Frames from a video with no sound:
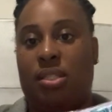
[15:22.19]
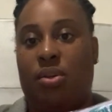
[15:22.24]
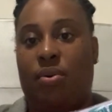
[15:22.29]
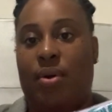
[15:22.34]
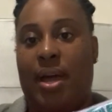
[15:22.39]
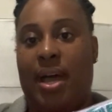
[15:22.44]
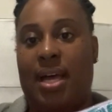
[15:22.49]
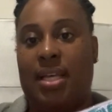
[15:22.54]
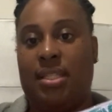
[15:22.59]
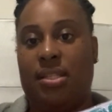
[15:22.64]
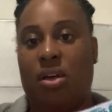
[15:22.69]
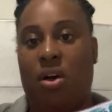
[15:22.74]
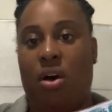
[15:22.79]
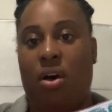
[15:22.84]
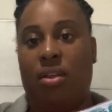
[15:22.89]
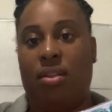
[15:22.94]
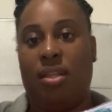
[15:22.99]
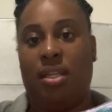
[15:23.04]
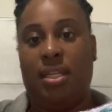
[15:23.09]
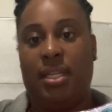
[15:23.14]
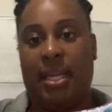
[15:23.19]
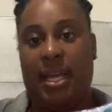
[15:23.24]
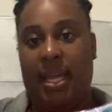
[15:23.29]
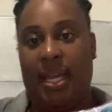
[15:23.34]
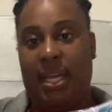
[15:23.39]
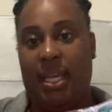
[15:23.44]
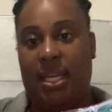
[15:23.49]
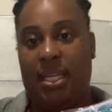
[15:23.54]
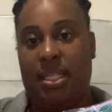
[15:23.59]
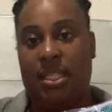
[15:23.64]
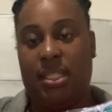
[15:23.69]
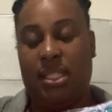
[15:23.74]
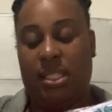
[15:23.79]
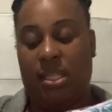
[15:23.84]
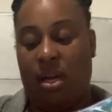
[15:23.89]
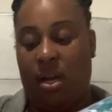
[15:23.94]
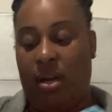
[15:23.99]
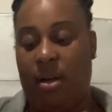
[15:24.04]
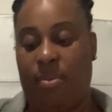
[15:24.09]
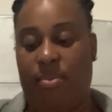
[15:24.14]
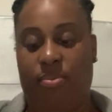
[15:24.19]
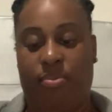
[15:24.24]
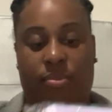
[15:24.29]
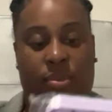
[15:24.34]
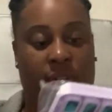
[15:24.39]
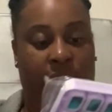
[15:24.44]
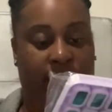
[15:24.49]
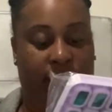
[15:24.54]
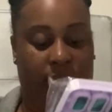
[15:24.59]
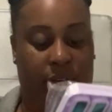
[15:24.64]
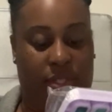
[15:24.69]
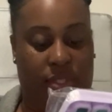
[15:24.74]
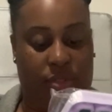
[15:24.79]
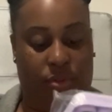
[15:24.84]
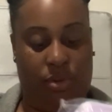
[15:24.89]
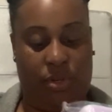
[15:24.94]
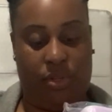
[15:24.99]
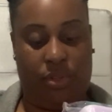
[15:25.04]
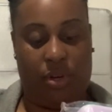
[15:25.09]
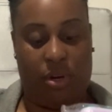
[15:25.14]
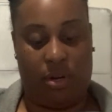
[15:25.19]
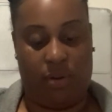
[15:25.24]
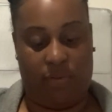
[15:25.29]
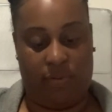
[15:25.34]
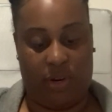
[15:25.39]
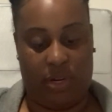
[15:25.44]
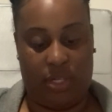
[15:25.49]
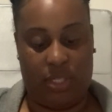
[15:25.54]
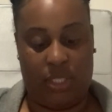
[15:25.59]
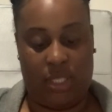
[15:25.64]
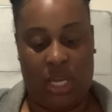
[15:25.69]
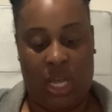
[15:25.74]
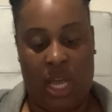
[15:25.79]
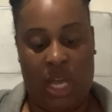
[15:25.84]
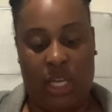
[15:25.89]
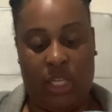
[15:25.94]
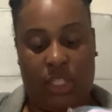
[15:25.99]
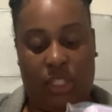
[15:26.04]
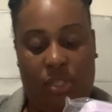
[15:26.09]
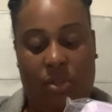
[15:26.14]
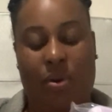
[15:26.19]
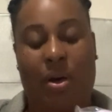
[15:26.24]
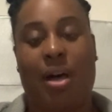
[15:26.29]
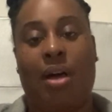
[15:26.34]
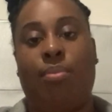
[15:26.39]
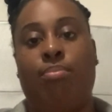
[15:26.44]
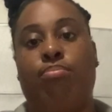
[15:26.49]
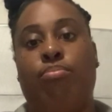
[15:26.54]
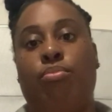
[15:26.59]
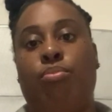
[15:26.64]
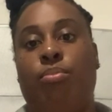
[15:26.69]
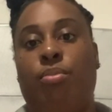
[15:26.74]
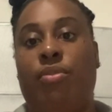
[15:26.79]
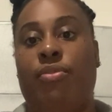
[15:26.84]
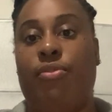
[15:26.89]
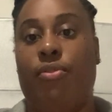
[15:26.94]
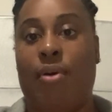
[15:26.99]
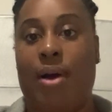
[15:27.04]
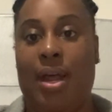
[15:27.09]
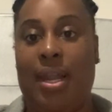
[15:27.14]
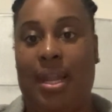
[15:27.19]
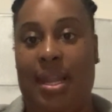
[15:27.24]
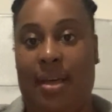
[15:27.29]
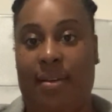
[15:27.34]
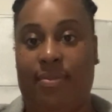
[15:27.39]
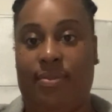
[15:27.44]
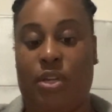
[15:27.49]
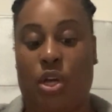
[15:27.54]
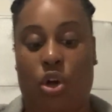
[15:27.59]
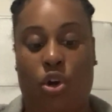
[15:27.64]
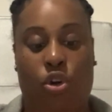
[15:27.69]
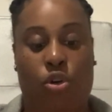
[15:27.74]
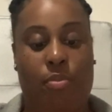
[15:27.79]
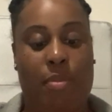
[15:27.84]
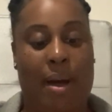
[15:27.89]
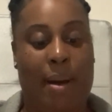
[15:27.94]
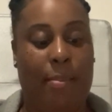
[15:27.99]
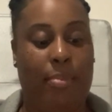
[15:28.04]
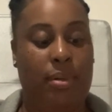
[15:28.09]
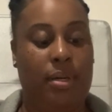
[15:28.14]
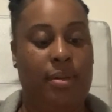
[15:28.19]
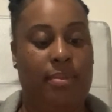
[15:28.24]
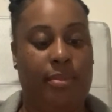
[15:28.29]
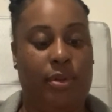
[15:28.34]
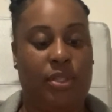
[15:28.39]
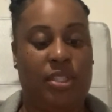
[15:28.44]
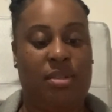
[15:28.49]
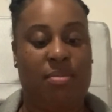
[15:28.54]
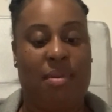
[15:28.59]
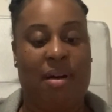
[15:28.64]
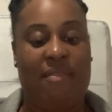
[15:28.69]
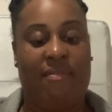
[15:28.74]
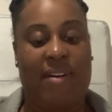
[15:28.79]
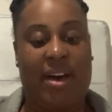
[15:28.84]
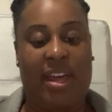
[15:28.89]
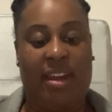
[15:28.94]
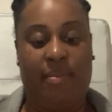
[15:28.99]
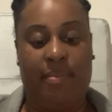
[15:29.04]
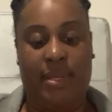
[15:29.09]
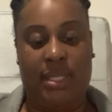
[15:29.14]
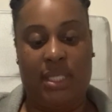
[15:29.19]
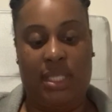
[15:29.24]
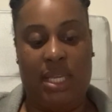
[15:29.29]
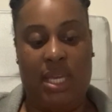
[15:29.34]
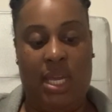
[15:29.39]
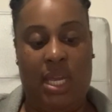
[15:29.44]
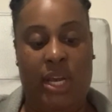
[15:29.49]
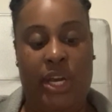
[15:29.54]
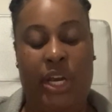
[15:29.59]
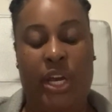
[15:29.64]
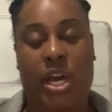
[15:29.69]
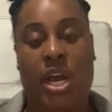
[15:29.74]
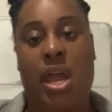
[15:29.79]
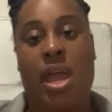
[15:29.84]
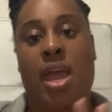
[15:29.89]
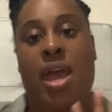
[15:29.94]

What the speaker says: So it has all the days, the 1st through the 31st. So before I left home, I put most of my vitamins in here.